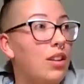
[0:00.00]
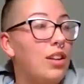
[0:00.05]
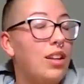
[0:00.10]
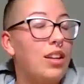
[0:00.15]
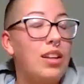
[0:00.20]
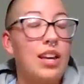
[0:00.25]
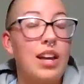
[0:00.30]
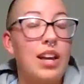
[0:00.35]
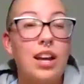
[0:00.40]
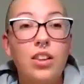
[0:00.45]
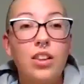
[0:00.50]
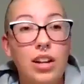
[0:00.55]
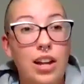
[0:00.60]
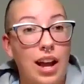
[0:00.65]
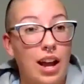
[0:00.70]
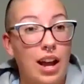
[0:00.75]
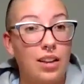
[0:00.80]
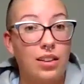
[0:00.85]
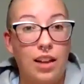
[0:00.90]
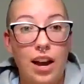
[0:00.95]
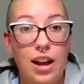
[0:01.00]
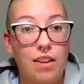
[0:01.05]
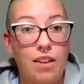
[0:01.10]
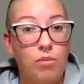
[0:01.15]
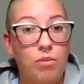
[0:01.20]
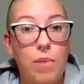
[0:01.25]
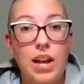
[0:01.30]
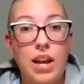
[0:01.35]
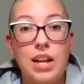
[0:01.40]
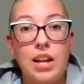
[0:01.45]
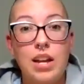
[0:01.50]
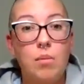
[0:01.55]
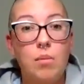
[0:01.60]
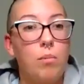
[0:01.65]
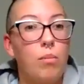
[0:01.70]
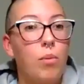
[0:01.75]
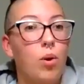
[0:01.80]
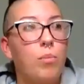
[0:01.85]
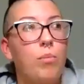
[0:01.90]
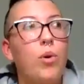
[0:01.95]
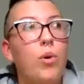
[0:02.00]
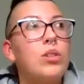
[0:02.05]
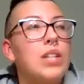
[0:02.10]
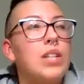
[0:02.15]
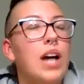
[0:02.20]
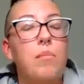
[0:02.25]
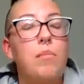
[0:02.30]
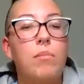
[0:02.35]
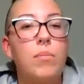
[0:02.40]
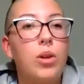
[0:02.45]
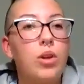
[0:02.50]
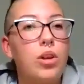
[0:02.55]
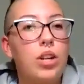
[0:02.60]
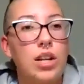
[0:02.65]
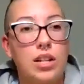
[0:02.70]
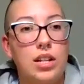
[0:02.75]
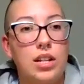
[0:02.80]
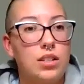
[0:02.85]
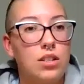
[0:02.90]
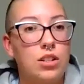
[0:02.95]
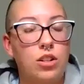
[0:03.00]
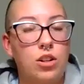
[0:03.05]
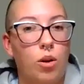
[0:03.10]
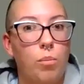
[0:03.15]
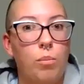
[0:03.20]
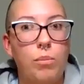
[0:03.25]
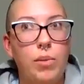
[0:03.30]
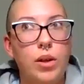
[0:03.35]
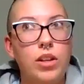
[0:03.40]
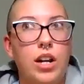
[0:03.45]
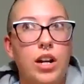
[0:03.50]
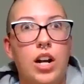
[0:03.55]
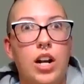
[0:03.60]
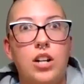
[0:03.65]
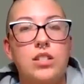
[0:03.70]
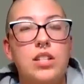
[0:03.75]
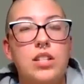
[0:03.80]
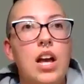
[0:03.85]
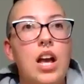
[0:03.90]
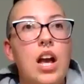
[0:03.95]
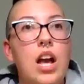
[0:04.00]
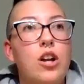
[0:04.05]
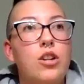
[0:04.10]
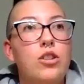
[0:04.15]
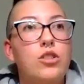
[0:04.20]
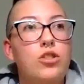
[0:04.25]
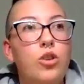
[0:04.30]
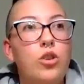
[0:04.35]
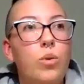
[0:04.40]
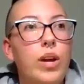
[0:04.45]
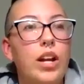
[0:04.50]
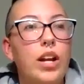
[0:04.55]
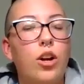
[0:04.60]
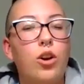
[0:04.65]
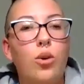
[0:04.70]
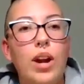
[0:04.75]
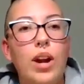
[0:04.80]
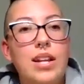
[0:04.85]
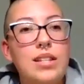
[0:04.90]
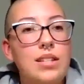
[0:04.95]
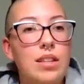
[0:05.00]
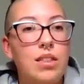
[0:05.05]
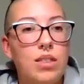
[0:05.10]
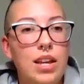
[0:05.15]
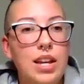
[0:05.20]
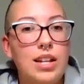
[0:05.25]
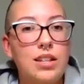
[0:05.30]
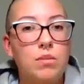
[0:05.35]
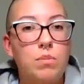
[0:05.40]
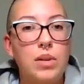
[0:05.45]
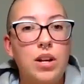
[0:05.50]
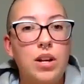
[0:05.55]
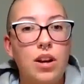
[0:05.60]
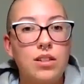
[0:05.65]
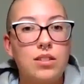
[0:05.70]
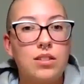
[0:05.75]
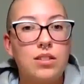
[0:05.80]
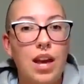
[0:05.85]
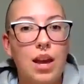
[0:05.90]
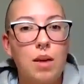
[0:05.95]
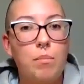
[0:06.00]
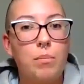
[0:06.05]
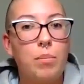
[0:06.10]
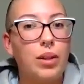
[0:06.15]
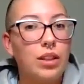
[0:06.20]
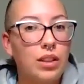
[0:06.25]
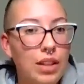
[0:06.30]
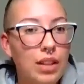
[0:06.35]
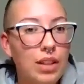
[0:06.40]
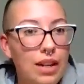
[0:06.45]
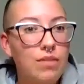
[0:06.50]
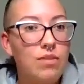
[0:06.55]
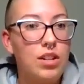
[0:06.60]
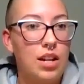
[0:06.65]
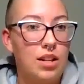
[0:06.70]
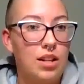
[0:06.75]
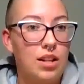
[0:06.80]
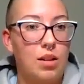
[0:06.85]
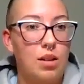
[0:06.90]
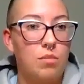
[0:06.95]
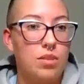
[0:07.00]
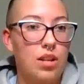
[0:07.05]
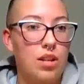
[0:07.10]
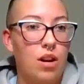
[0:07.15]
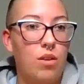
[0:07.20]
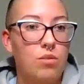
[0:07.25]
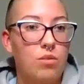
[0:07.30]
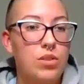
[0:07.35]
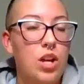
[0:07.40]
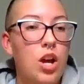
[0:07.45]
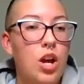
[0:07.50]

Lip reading: killing it at life, making multi-million, millionaires, doing crazy things because they believed in themselves.